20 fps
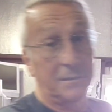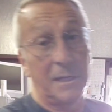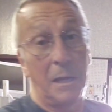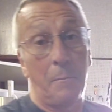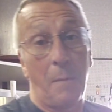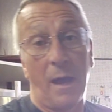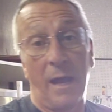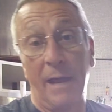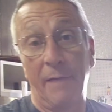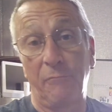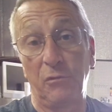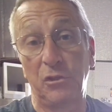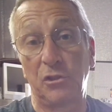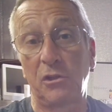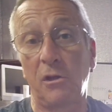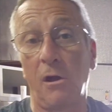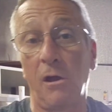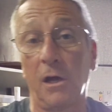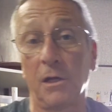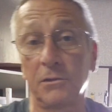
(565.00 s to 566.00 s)
like I say, my
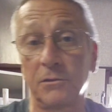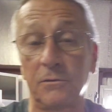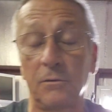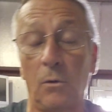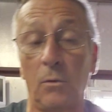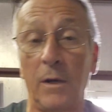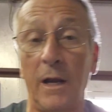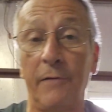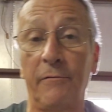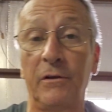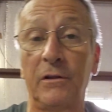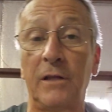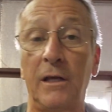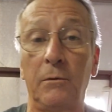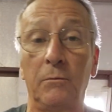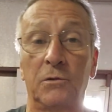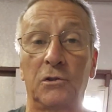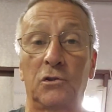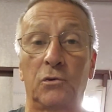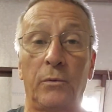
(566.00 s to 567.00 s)
average cost on
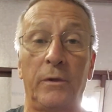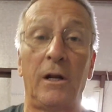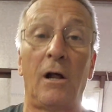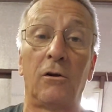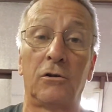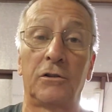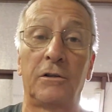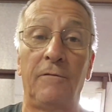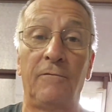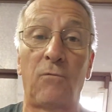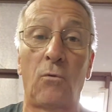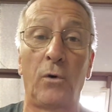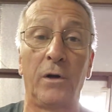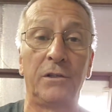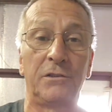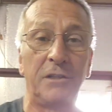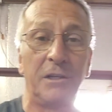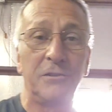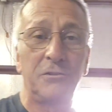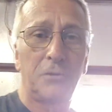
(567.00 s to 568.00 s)
everything was
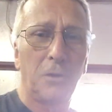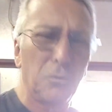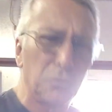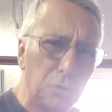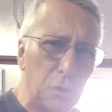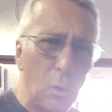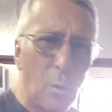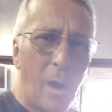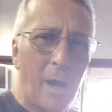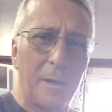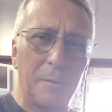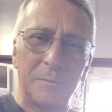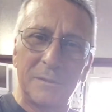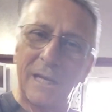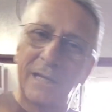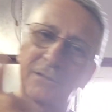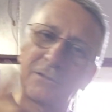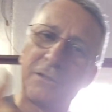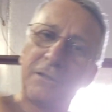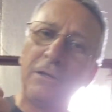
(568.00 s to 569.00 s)
$3.40. Those 2
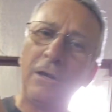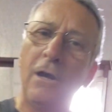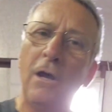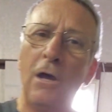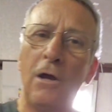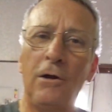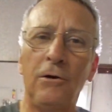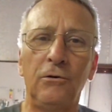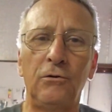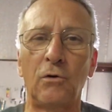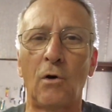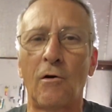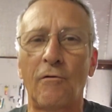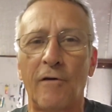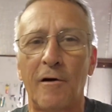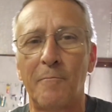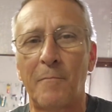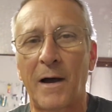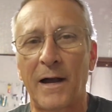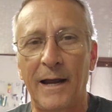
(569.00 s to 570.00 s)
items actually
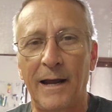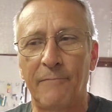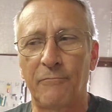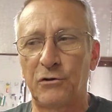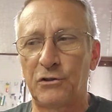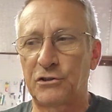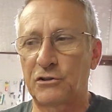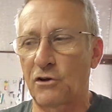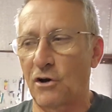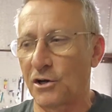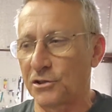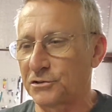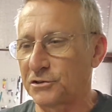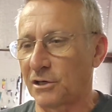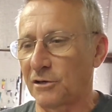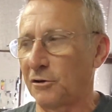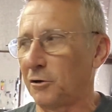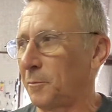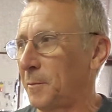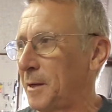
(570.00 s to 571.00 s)
drove up my average
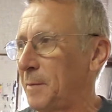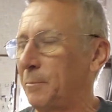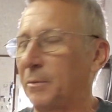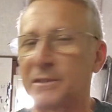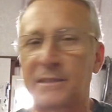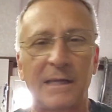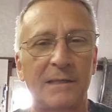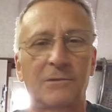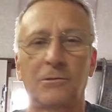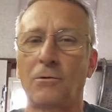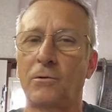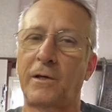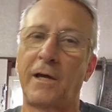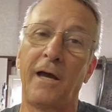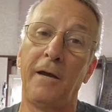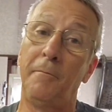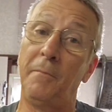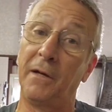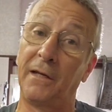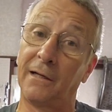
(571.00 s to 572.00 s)
cost a little bit, but that's
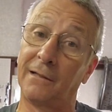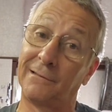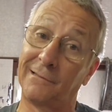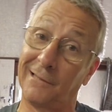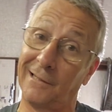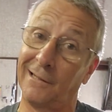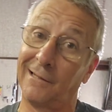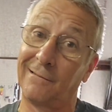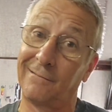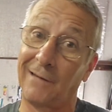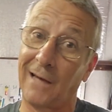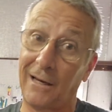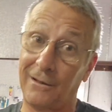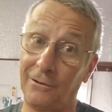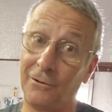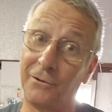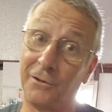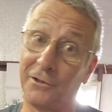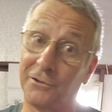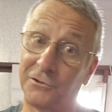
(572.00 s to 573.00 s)
okay because
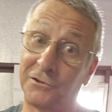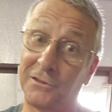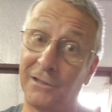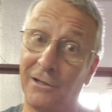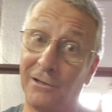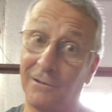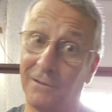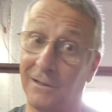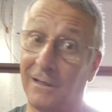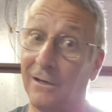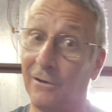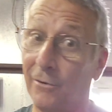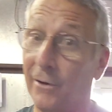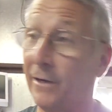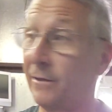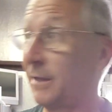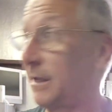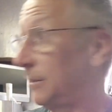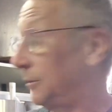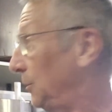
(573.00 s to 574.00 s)
I know they'll sell and I
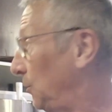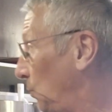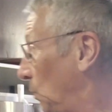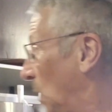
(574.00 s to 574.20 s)
know how they